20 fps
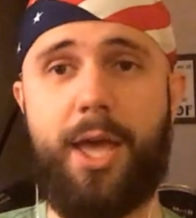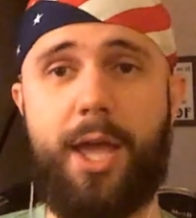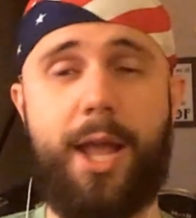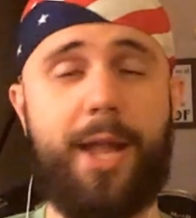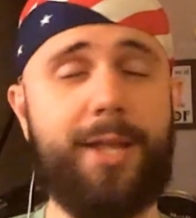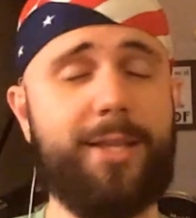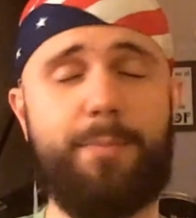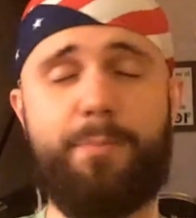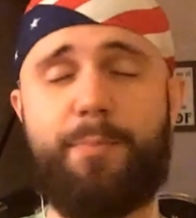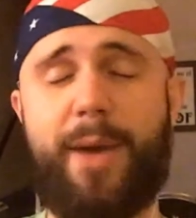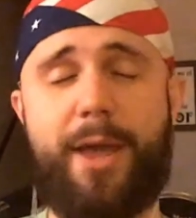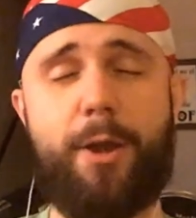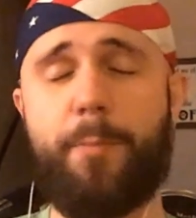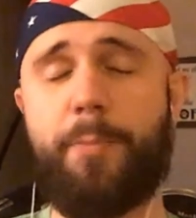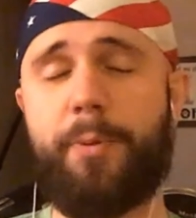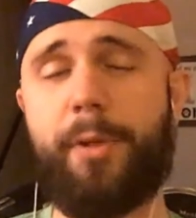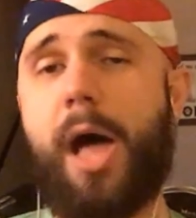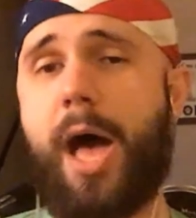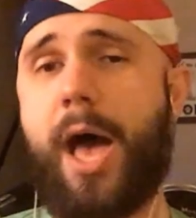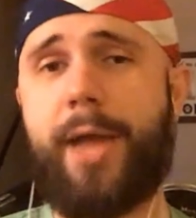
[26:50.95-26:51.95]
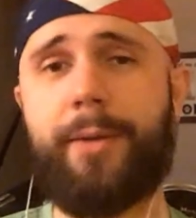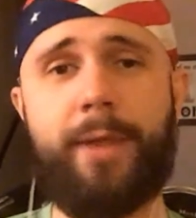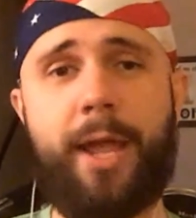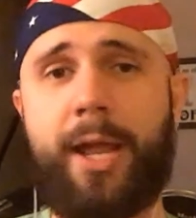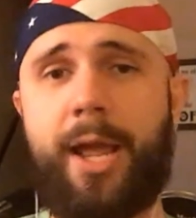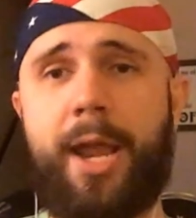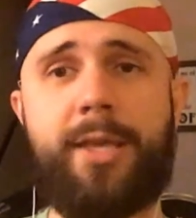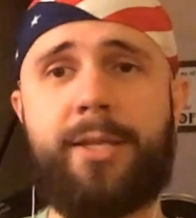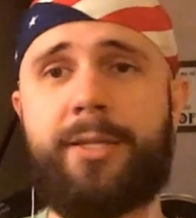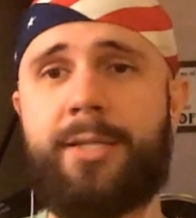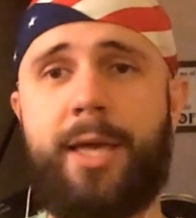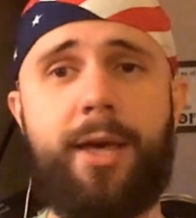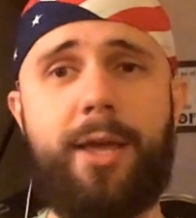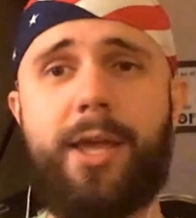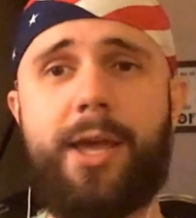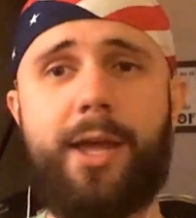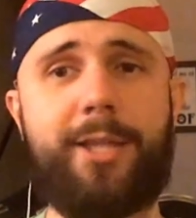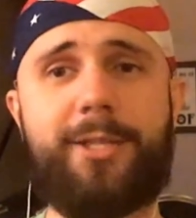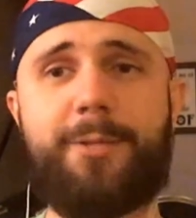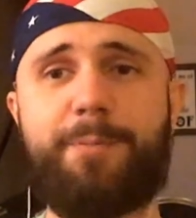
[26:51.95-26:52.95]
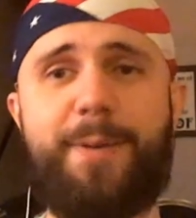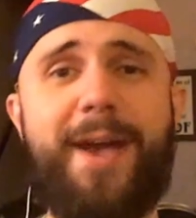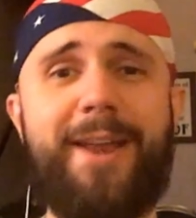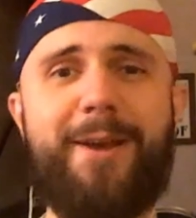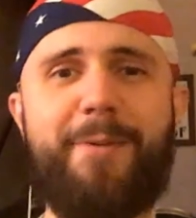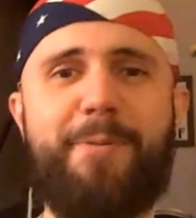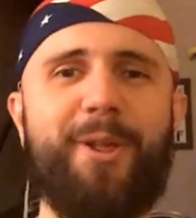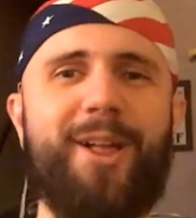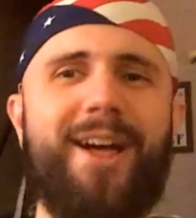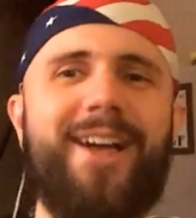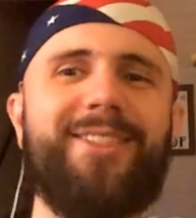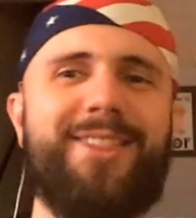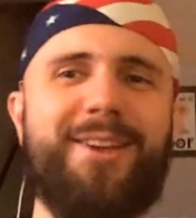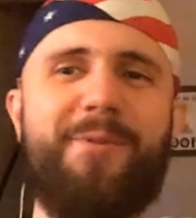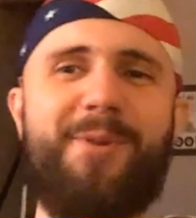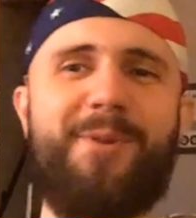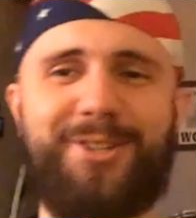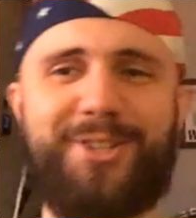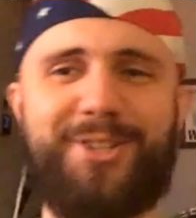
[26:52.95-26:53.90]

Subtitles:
It's a better plot. I gotta tell you, it's a better plot than what